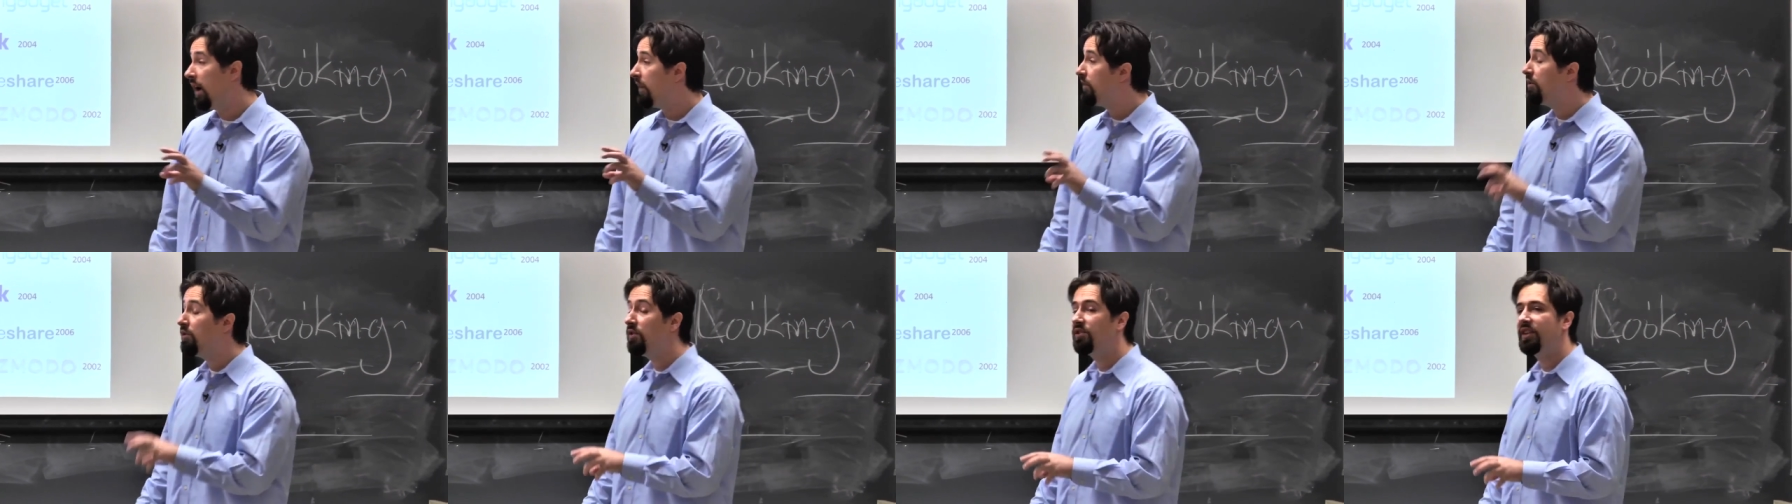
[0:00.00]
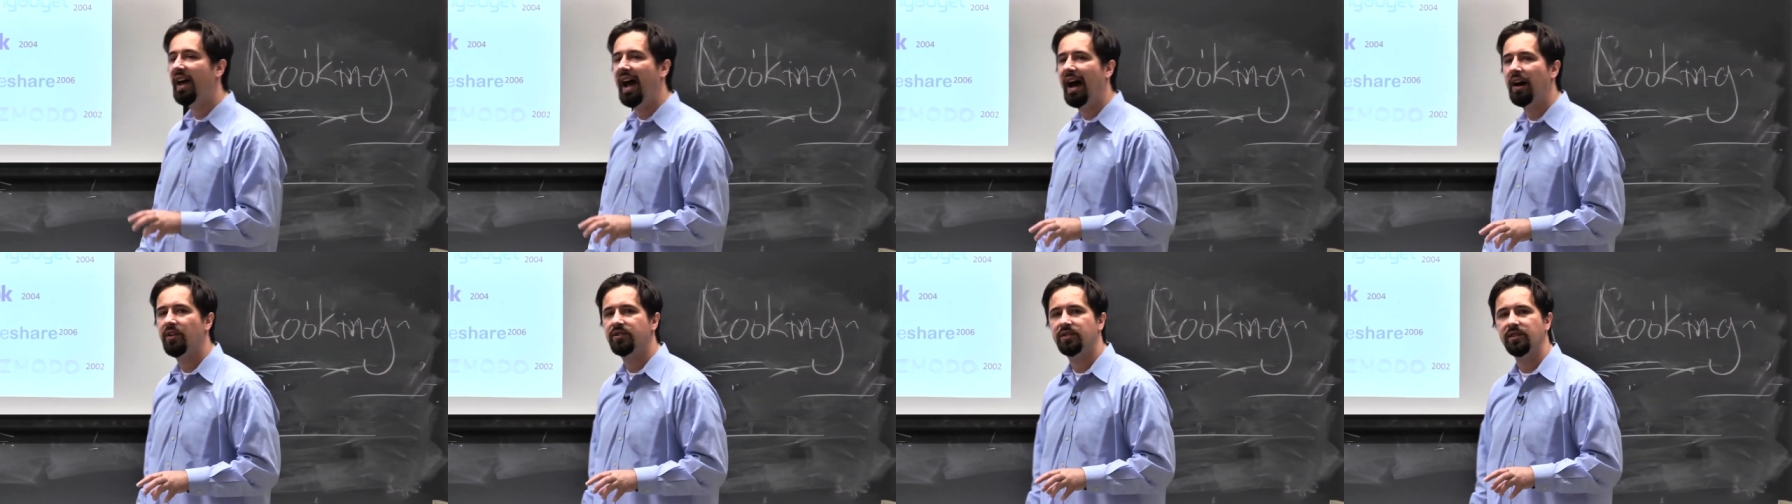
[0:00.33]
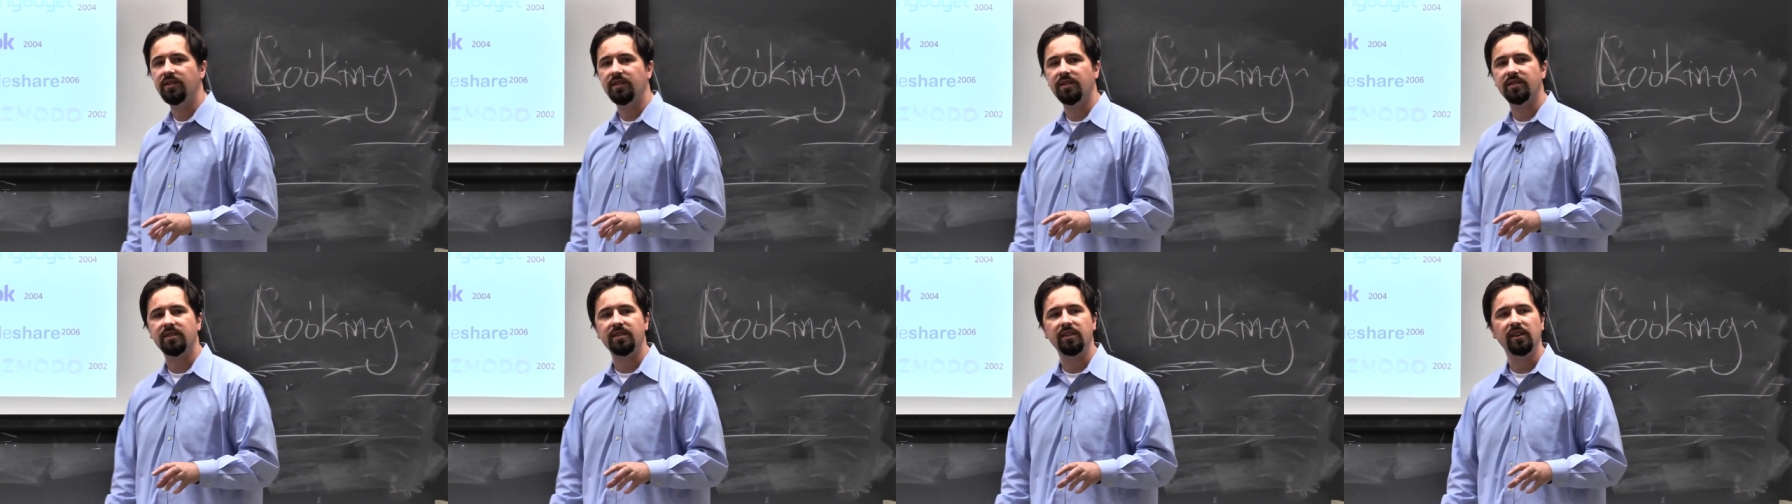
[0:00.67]

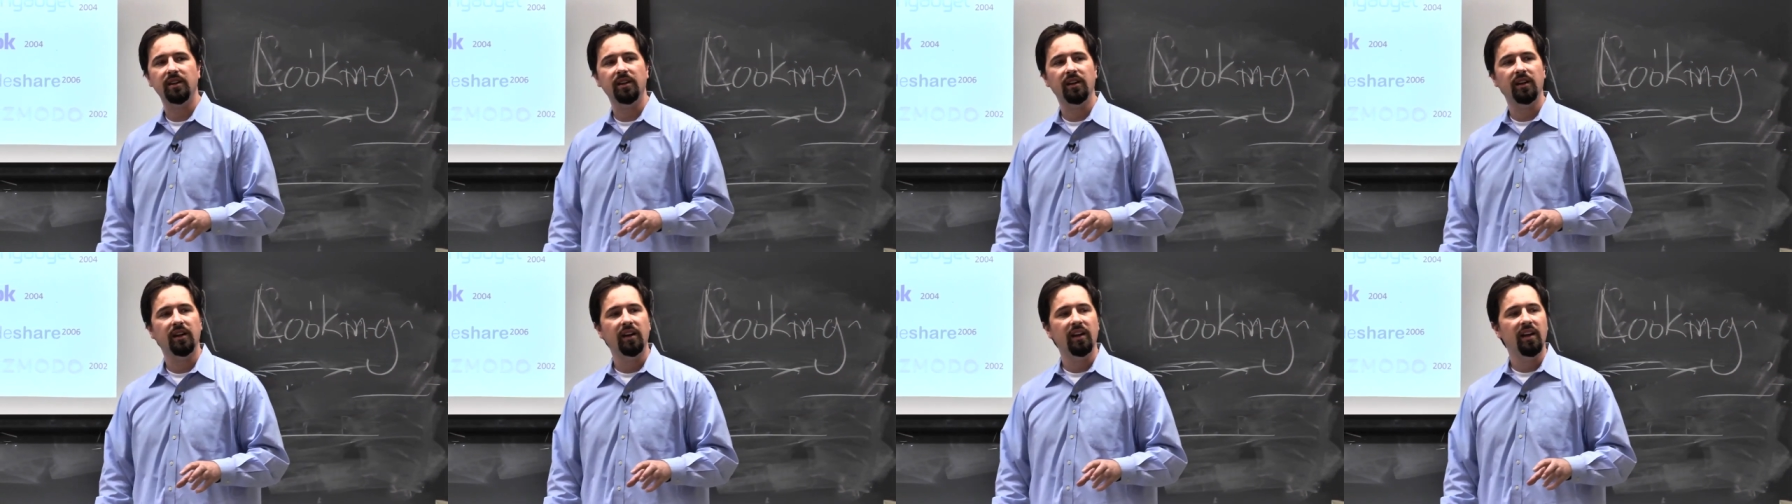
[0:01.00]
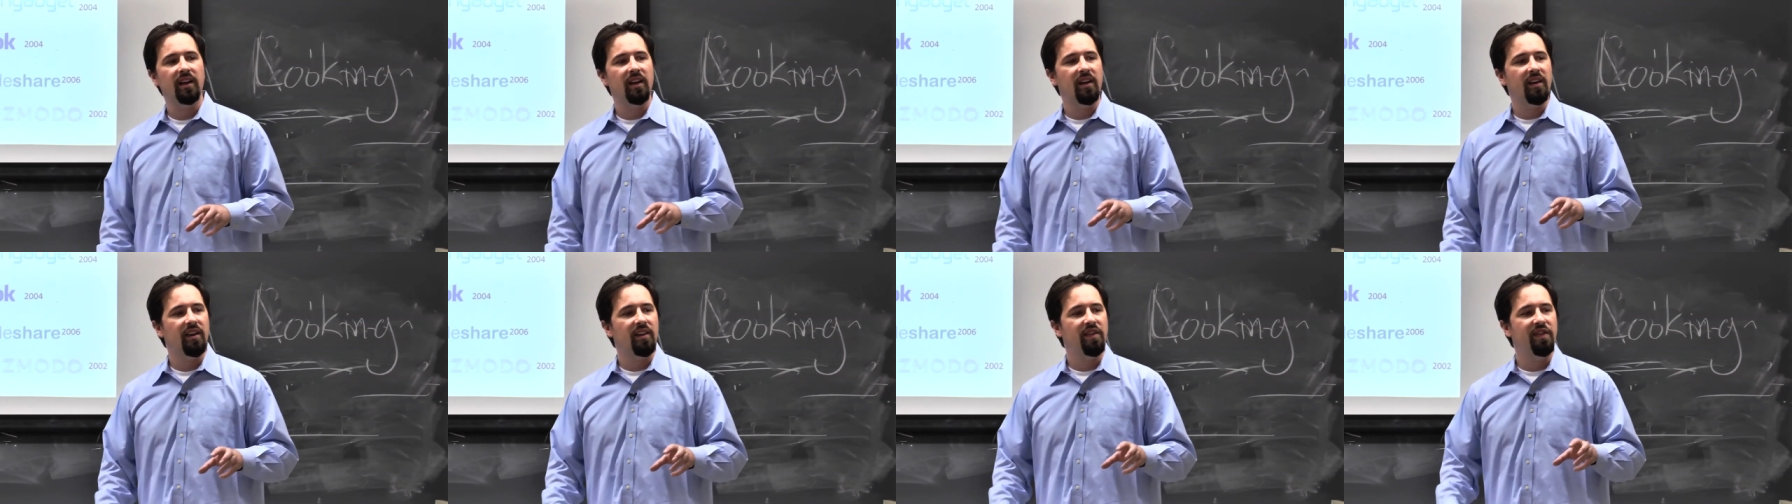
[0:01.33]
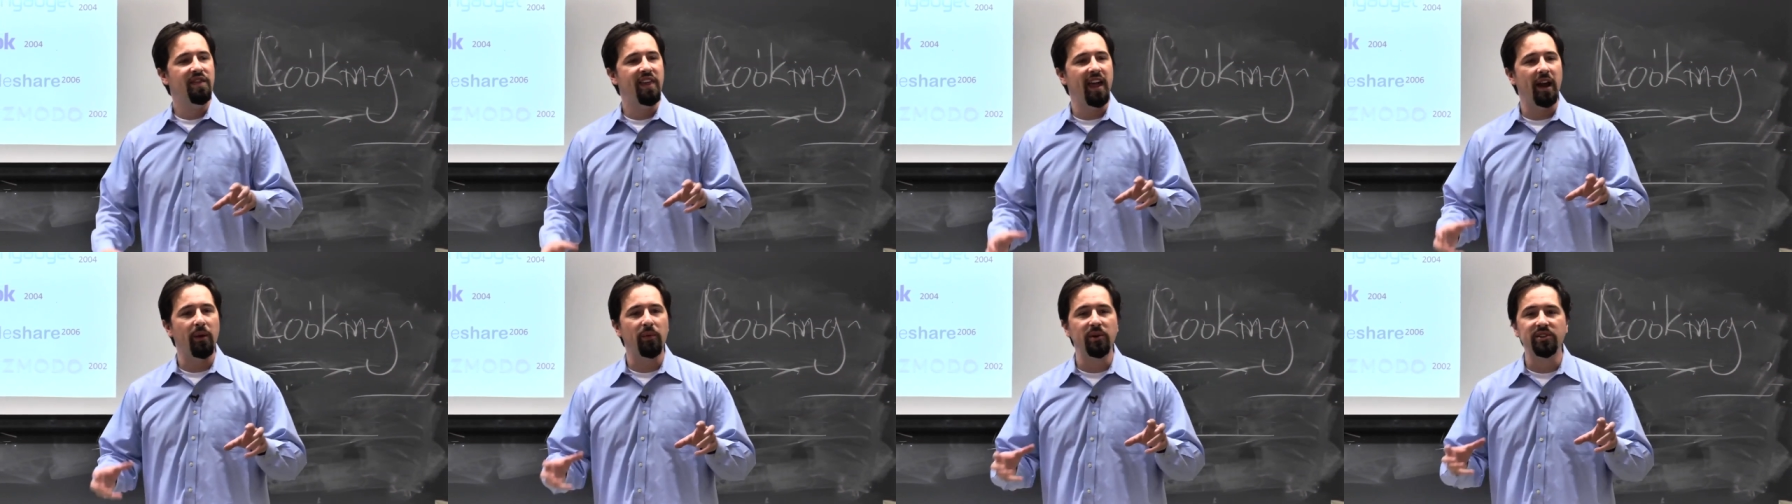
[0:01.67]
2000s.
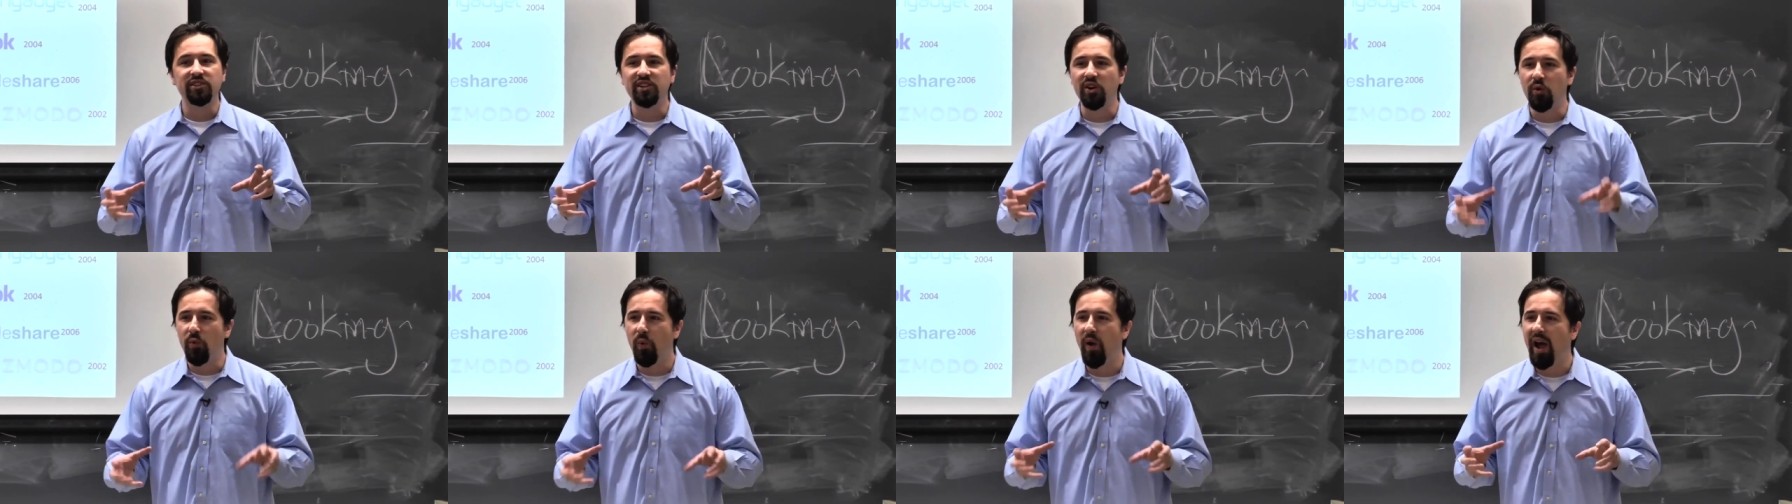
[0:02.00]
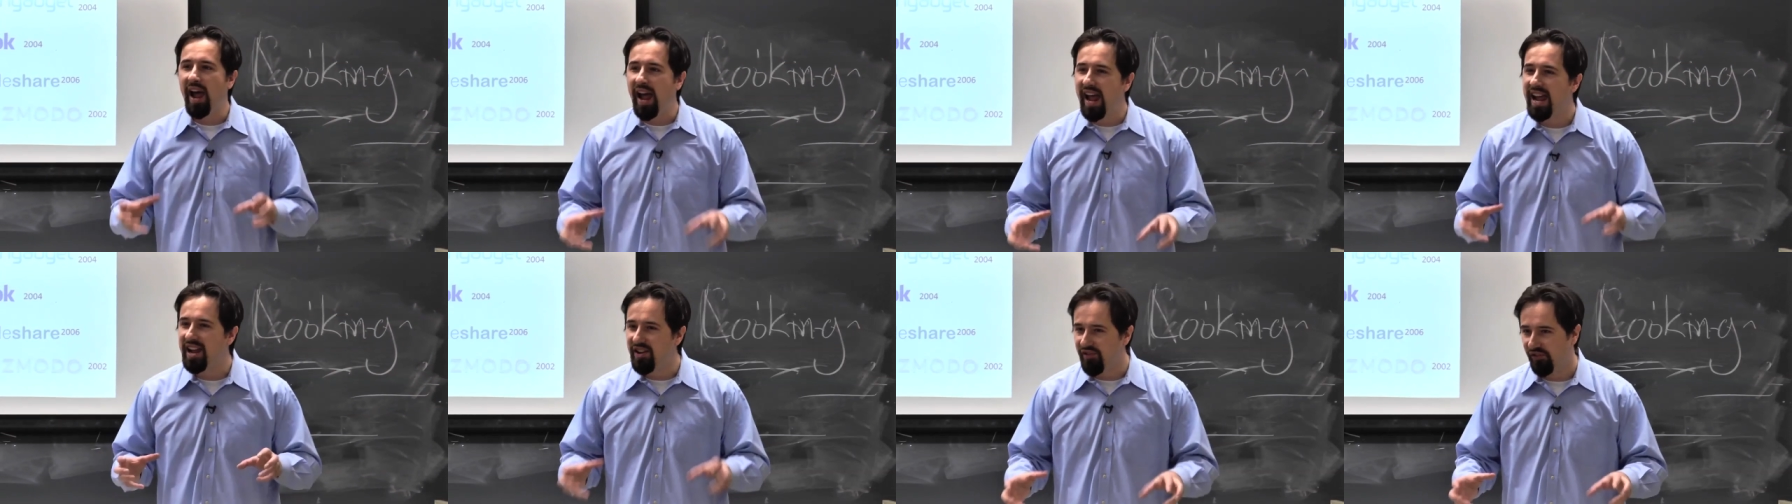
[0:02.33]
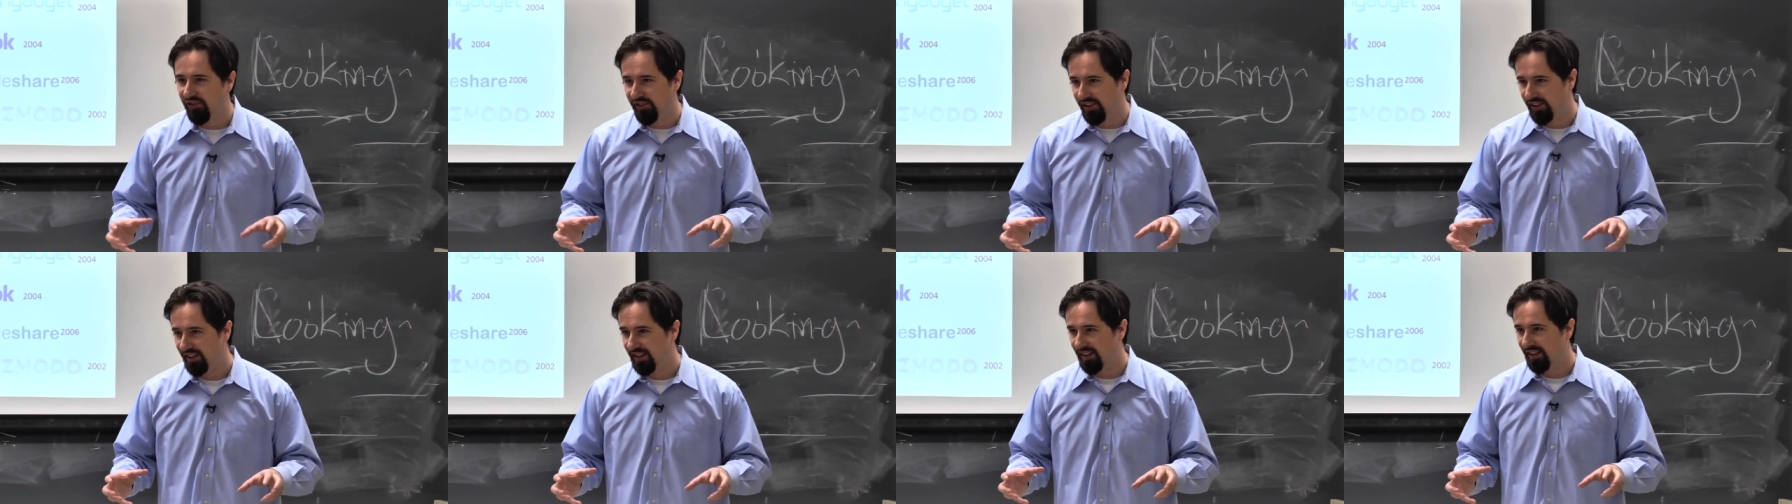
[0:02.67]
There was a wave.